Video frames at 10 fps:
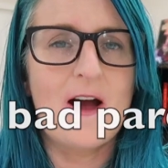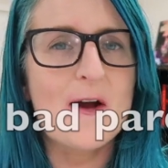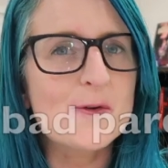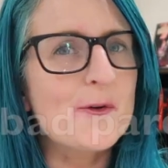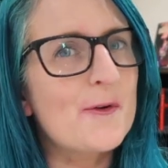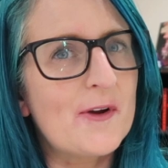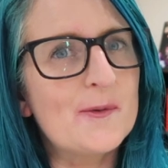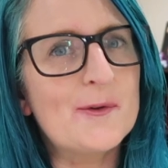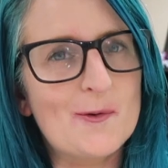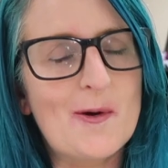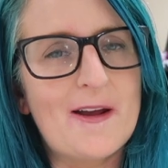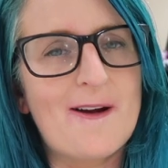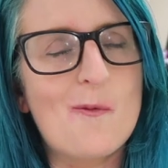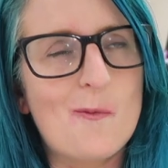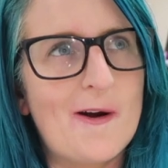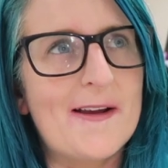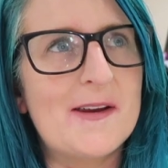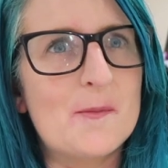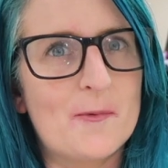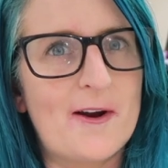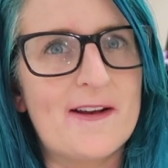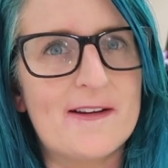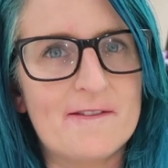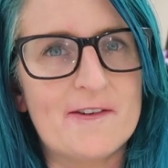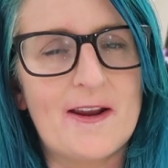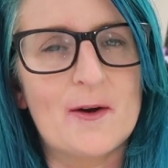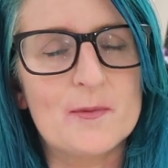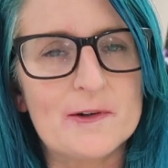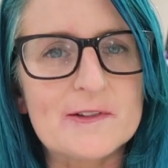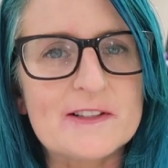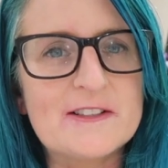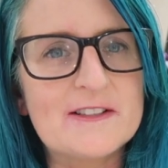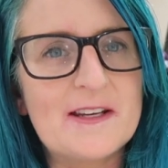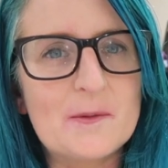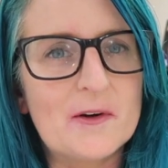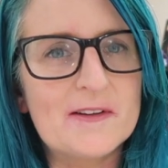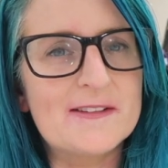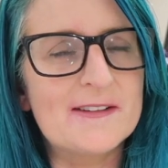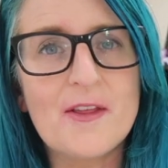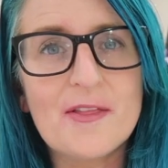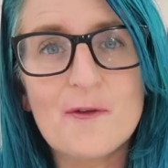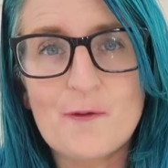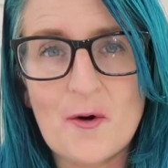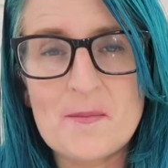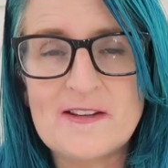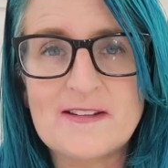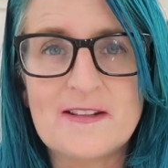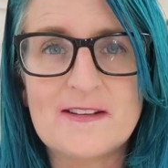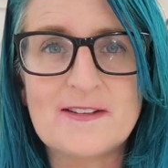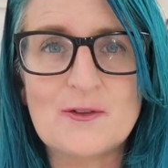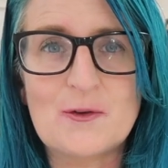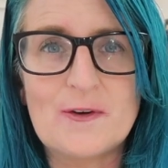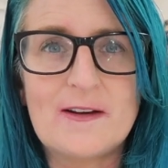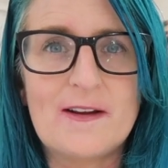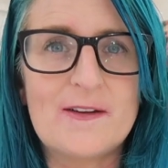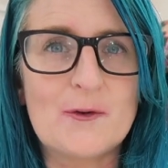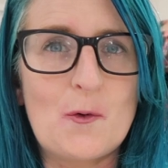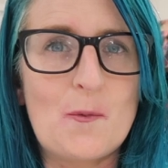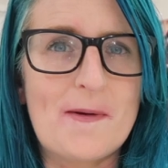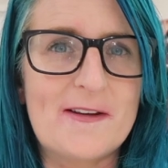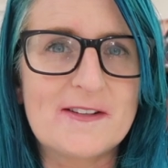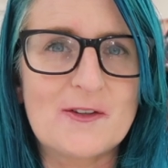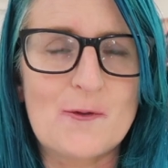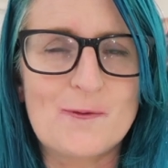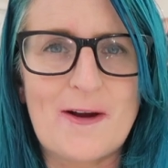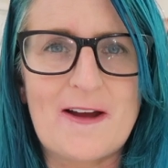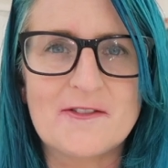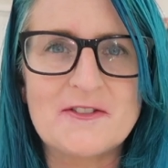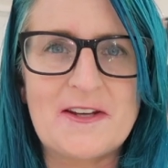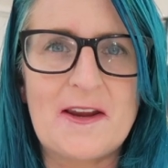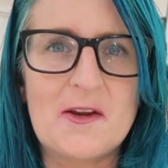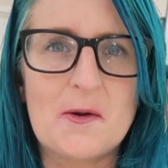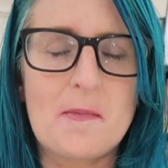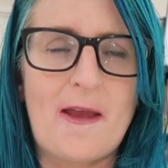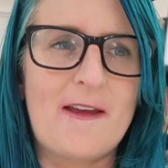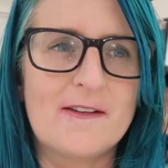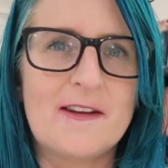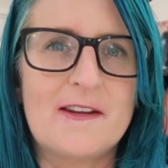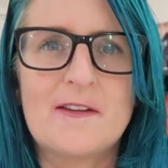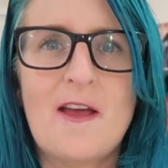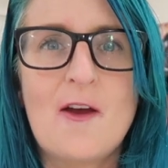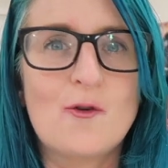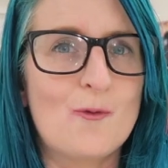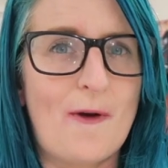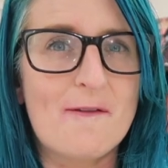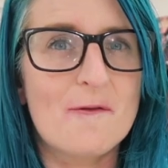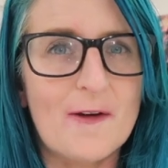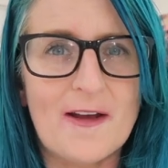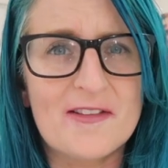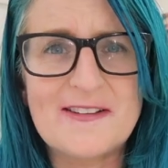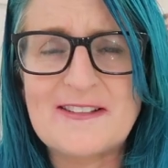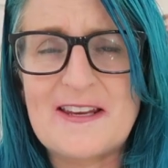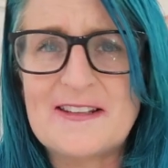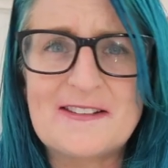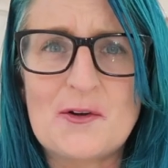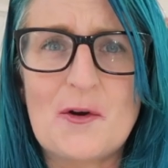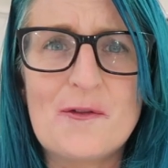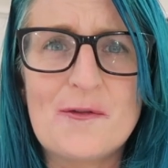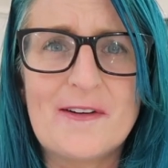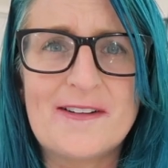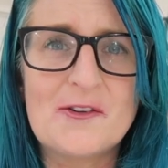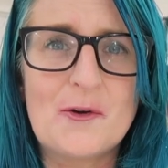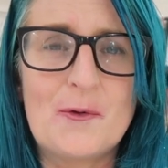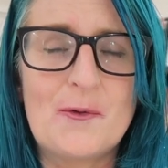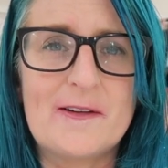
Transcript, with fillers: I also thought he was quite a whiny brat given how privileged he was. Then the romance in the story is all based around Jacob and his grandfather's ex-girlfriend who